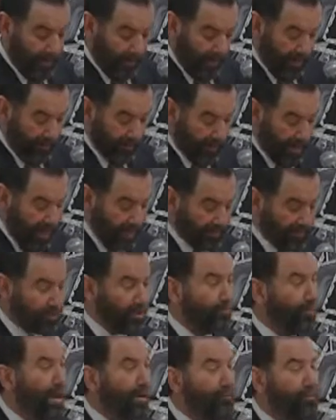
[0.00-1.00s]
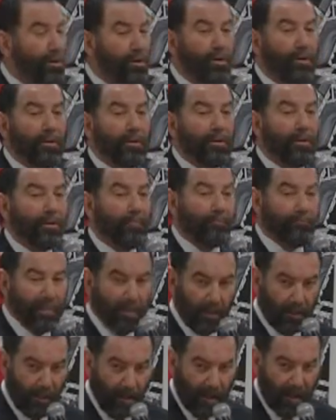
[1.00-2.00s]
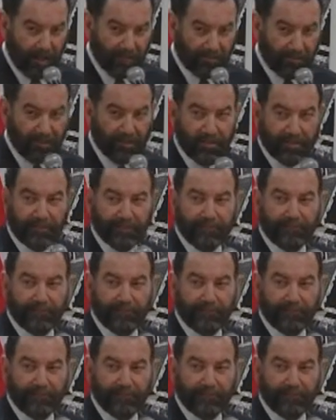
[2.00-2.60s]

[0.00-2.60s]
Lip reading: and Council Member Bill Hodge.